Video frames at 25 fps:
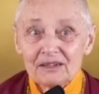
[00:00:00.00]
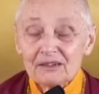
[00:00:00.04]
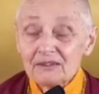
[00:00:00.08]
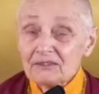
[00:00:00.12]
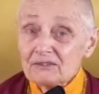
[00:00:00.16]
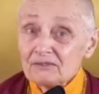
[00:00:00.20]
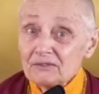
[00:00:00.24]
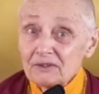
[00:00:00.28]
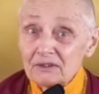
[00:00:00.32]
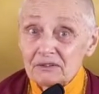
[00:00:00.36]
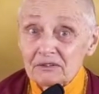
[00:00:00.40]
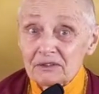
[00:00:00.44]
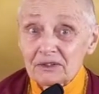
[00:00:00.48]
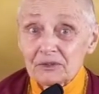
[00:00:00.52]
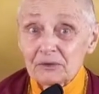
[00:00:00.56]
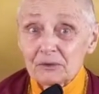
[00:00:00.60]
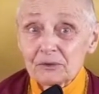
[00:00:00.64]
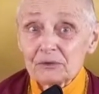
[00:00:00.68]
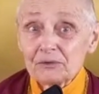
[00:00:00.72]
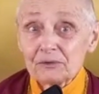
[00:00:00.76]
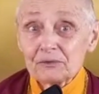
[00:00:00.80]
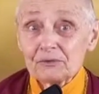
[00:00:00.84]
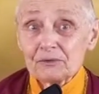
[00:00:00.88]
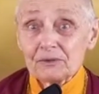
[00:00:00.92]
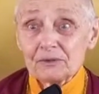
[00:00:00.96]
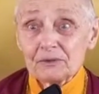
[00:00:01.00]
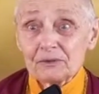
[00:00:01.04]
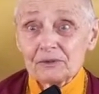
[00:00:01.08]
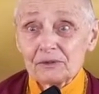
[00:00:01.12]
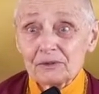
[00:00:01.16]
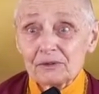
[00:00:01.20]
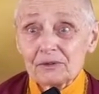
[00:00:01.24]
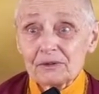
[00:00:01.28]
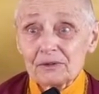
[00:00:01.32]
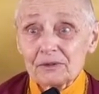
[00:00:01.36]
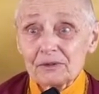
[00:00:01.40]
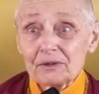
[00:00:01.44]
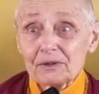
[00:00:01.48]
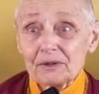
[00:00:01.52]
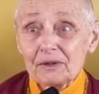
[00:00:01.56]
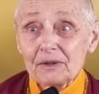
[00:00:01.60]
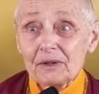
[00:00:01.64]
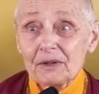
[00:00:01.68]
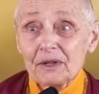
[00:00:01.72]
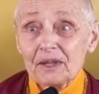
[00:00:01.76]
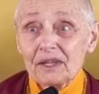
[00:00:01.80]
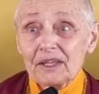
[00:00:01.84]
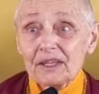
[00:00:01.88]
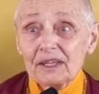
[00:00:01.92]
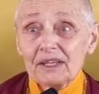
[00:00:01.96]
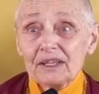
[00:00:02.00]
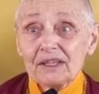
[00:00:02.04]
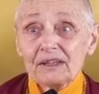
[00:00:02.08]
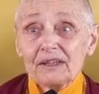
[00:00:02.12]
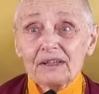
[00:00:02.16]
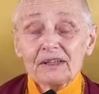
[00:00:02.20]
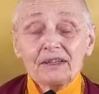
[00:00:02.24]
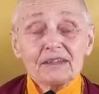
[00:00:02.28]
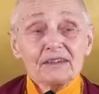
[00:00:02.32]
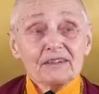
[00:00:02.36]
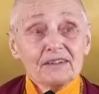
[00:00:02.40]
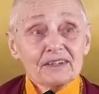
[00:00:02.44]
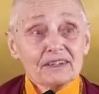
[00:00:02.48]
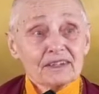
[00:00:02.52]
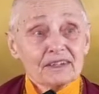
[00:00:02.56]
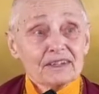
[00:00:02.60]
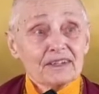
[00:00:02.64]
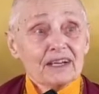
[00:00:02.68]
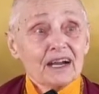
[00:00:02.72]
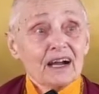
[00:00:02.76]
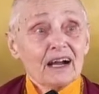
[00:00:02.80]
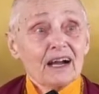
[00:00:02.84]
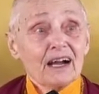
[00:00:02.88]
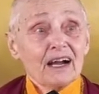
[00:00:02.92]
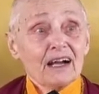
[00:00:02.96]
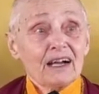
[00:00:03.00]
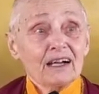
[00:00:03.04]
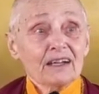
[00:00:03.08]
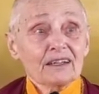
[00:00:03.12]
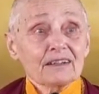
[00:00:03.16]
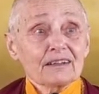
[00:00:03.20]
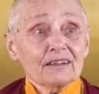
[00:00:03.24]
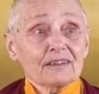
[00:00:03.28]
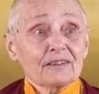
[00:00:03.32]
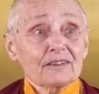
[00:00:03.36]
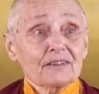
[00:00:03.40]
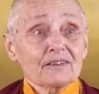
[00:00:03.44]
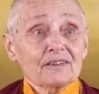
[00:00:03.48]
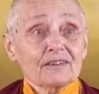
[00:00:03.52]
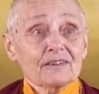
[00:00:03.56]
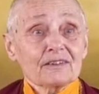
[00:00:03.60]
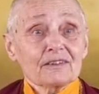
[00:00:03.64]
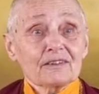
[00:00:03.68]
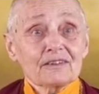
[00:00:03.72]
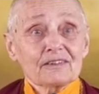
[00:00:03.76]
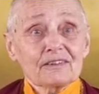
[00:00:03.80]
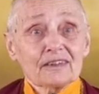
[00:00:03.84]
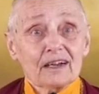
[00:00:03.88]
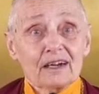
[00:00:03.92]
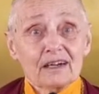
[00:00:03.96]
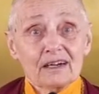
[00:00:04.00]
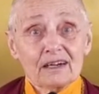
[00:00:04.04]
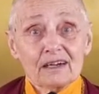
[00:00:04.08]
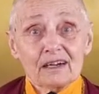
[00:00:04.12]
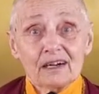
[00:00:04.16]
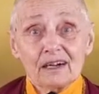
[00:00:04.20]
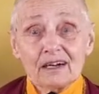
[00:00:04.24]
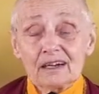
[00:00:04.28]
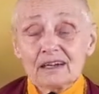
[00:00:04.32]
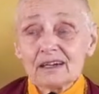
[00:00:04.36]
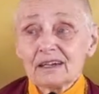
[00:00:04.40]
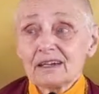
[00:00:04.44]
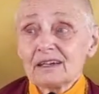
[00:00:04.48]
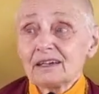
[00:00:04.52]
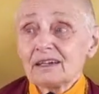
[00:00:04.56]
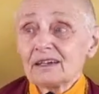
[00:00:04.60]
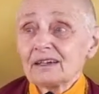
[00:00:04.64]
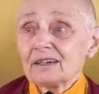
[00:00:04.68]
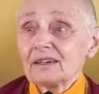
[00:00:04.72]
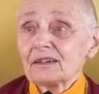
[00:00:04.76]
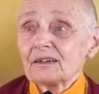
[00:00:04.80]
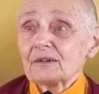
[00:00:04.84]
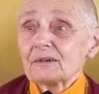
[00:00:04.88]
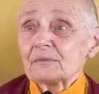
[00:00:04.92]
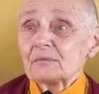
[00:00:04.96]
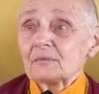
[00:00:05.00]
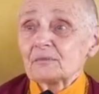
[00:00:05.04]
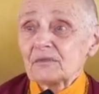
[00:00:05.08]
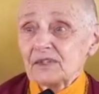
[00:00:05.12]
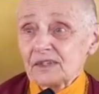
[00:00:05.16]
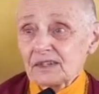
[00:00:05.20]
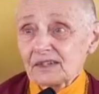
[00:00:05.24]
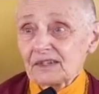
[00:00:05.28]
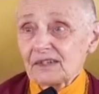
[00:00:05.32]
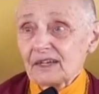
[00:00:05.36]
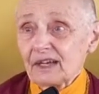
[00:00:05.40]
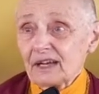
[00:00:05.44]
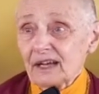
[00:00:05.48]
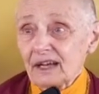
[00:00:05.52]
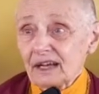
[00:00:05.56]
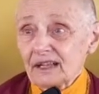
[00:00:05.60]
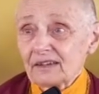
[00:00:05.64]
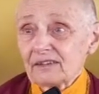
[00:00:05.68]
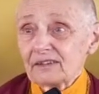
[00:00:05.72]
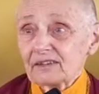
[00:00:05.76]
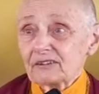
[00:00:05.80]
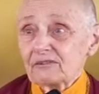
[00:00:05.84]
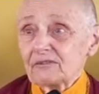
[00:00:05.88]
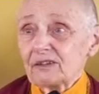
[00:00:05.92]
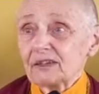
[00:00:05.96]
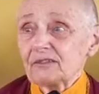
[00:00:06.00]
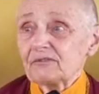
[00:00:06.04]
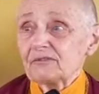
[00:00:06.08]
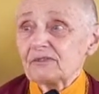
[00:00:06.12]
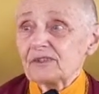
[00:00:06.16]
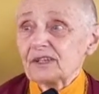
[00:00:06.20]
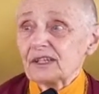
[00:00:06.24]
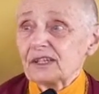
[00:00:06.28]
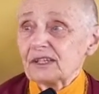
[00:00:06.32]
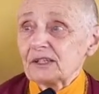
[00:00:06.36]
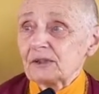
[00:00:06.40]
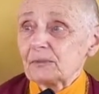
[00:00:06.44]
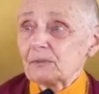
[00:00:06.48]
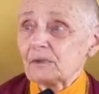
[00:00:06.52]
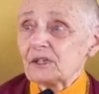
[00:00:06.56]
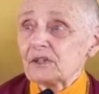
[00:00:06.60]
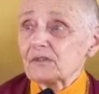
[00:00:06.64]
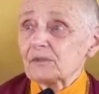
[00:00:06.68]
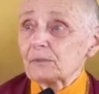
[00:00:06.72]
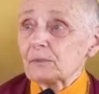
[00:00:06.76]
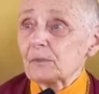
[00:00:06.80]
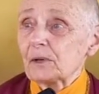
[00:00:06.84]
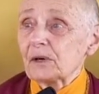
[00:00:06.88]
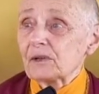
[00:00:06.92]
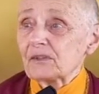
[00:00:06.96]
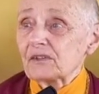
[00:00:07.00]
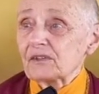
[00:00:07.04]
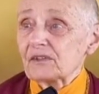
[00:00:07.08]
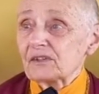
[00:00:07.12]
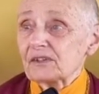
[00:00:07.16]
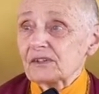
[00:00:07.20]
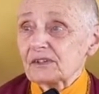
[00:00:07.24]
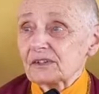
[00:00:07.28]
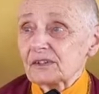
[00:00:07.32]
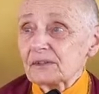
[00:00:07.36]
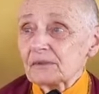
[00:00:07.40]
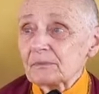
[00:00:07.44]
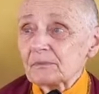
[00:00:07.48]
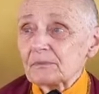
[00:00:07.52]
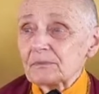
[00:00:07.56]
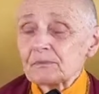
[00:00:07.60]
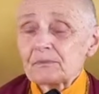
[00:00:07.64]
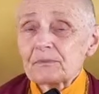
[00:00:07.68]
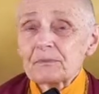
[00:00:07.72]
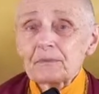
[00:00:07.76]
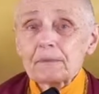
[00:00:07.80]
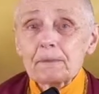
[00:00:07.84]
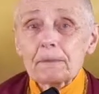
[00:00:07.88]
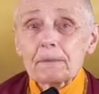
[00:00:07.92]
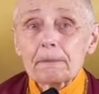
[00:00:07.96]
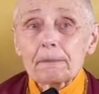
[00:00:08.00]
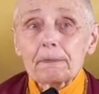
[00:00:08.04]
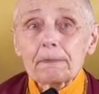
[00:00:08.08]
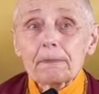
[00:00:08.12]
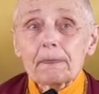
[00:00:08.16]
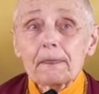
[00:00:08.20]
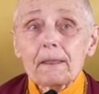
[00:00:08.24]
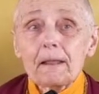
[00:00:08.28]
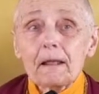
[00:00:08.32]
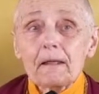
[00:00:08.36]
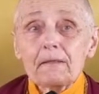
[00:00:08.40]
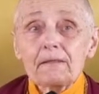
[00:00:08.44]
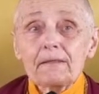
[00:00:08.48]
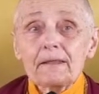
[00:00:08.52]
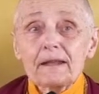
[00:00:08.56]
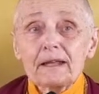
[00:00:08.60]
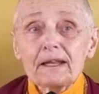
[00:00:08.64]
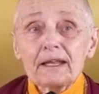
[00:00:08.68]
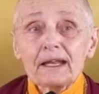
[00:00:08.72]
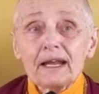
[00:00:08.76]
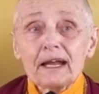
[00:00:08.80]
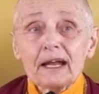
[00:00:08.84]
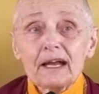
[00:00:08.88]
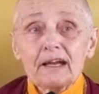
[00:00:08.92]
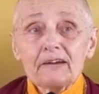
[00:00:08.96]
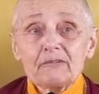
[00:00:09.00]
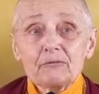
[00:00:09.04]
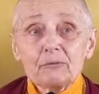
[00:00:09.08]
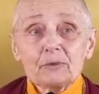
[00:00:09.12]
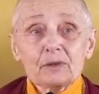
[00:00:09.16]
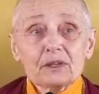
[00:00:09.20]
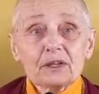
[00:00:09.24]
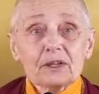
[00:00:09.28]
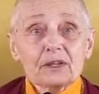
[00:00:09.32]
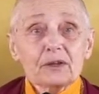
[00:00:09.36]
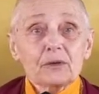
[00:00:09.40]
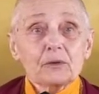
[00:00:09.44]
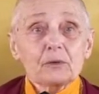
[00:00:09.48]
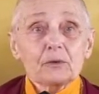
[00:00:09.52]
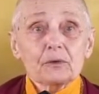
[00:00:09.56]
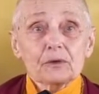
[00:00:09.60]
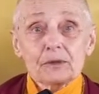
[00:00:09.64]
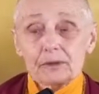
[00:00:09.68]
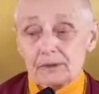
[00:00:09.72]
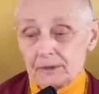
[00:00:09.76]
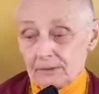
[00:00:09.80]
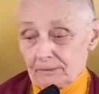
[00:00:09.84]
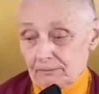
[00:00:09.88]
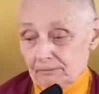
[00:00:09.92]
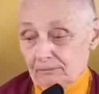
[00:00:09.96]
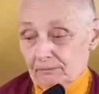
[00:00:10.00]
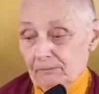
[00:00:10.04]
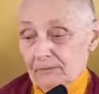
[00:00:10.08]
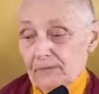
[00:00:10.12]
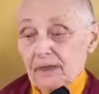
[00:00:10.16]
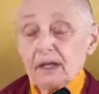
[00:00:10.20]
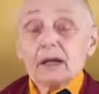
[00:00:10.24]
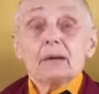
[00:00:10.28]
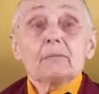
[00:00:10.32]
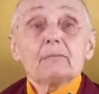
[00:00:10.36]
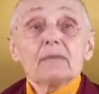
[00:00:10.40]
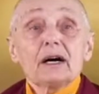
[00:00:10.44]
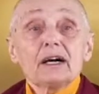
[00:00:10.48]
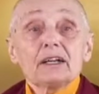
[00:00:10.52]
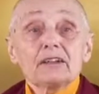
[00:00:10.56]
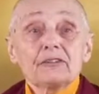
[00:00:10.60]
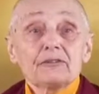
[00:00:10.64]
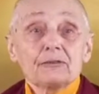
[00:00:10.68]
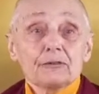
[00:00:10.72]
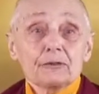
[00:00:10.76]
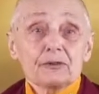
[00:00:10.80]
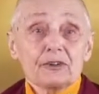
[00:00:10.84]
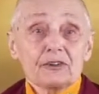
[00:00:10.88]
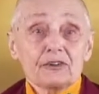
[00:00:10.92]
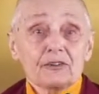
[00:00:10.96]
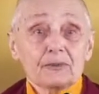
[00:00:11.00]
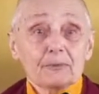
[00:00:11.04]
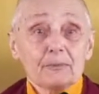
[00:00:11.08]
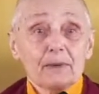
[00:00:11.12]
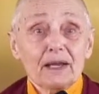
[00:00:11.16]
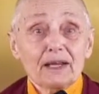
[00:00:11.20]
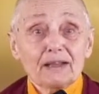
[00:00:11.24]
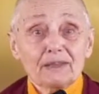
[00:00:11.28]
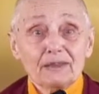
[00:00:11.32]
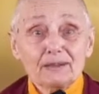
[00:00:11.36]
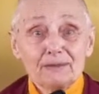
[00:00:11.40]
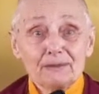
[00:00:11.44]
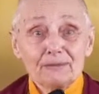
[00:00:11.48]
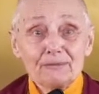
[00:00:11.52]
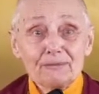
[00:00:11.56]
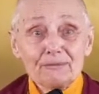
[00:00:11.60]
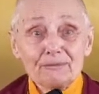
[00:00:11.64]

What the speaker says: This is very useful. In Thich Nhat Hanh's Sangha, Thich Nhat Hanh, the great Vietnamese master, they have what they call a mindfulness bell.